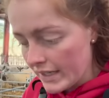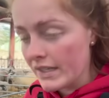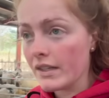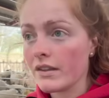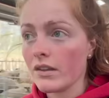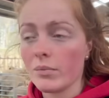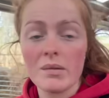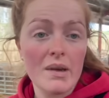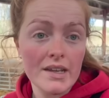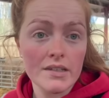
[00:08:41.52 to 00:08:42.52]
that there'll be
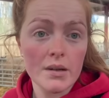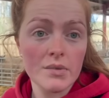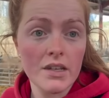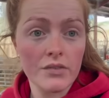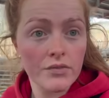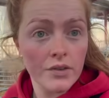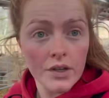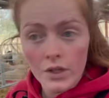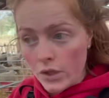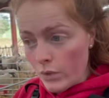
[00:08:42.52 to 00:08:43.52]
mix-ups if
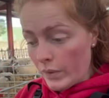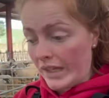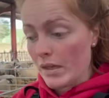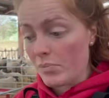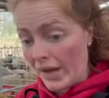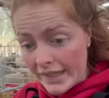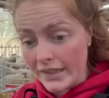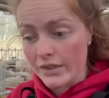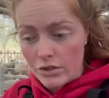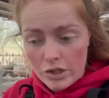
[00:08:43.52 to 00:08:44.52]
we keep
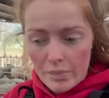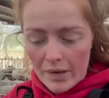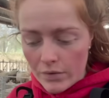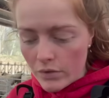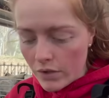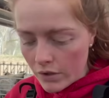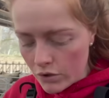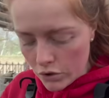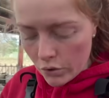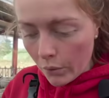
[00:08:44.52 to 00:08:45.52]
piling the sheep out.
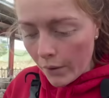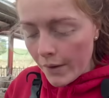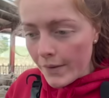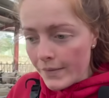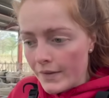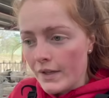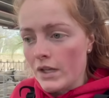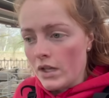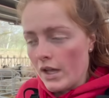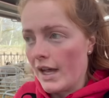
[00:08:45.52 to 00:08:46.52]
So I
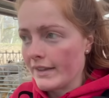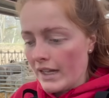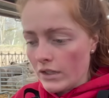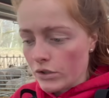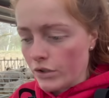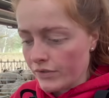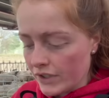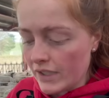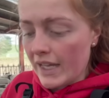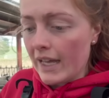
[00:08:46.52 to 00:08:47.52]
think that'll do us for
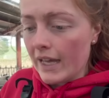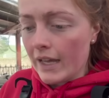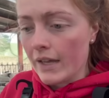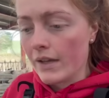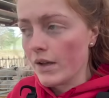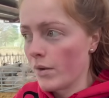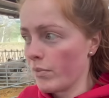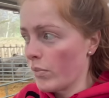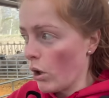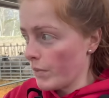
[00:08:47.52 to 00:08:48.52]
today.
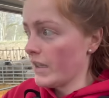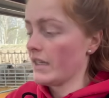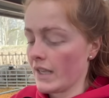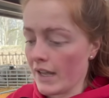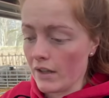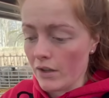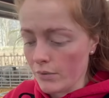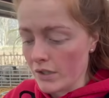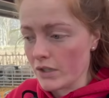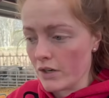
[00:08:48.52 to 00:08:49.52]
Pop these other
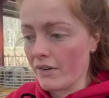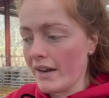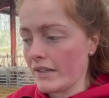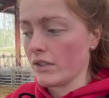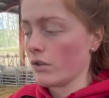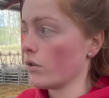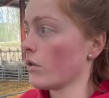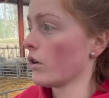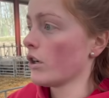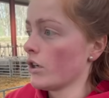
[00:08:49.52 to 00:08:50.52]
ones that are ready to go,
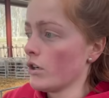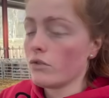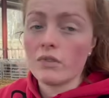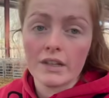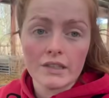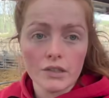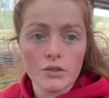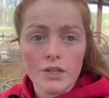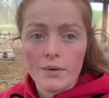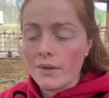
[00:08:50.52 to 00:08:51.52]
running
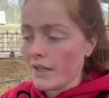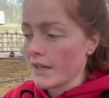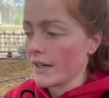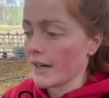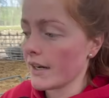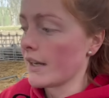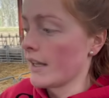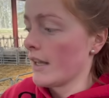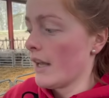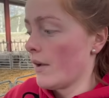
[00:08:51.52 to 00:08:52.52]
loose out here,
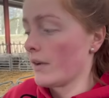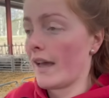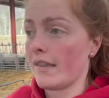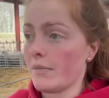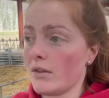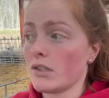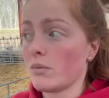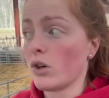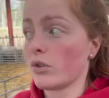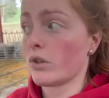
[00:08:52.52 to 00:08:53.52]
get them out
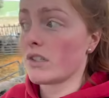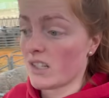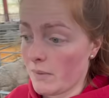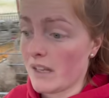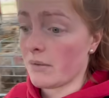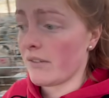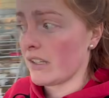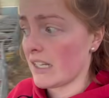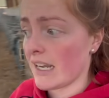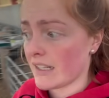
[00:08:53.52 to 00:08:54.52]
tomorrow because it's meant to be a
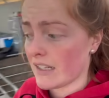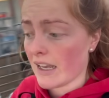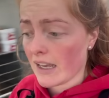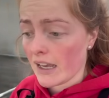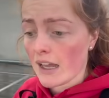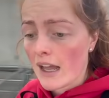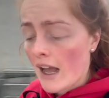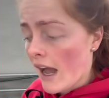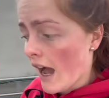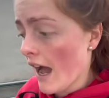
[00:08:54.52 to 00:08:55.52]
really nice day.
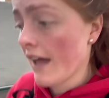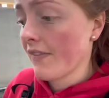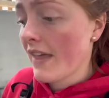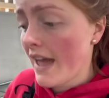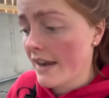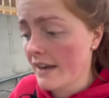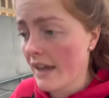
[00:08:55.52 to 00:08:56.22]
And then